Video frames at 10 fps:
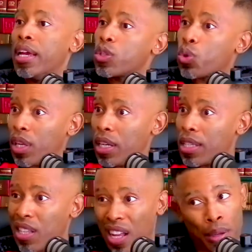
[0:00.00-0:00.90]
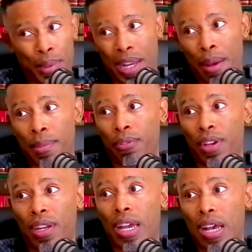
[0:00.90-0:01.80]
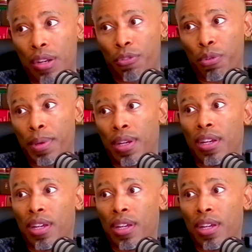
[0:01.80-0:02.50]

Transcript: So then it started becoming very hard for me